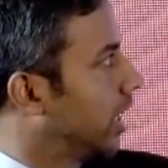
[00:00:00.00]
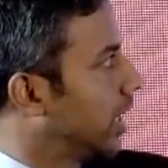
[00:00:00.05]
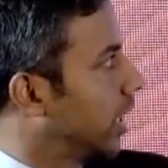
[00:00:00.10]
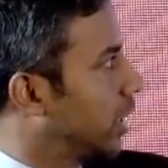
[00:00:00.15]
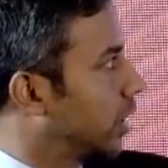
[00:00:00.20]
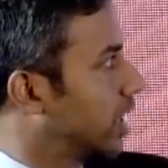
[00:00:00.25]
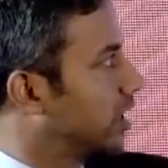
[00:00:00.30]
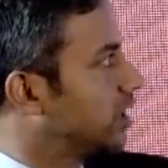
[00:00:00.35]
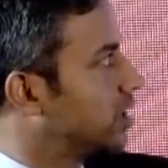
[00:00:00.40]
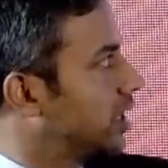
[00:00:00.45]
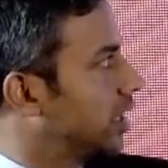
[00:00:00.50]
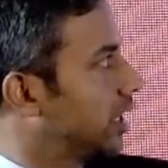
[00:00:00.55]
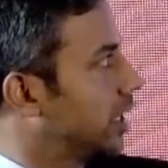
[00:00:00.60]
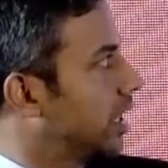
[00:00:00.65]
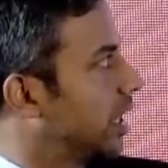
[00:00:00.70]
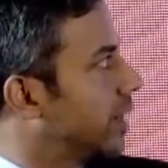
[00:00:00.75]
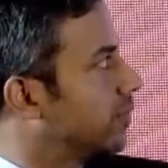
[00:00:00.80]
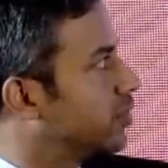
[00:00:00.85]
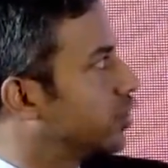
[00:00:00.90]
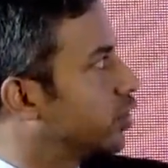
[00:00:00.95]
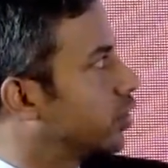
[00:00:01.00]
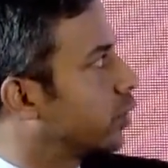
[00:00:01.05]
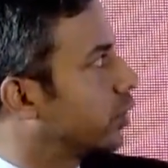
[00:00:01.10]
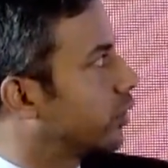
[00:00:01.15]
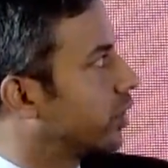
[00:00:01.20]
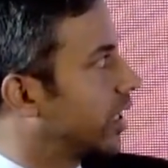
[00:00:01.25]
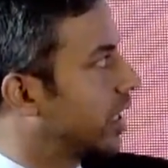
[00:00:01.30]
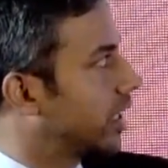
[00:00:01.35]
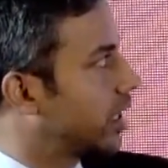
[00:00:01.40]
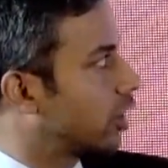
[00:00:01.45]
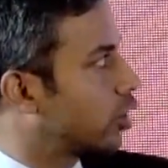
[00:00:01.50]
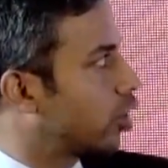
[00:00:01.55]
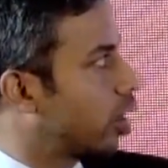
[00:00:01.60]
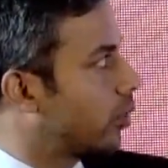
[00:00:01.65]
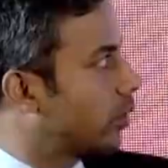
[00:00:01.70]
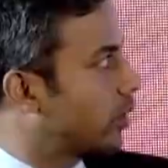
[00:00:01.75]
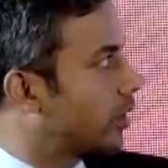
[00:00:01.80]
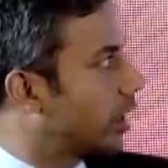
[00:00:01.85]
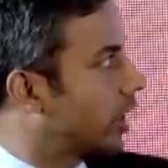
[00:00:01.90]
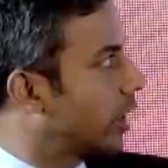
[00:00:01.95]
Essentially, it aims to create
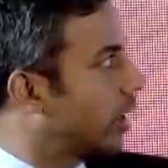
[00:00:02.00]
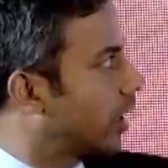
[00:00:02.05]
common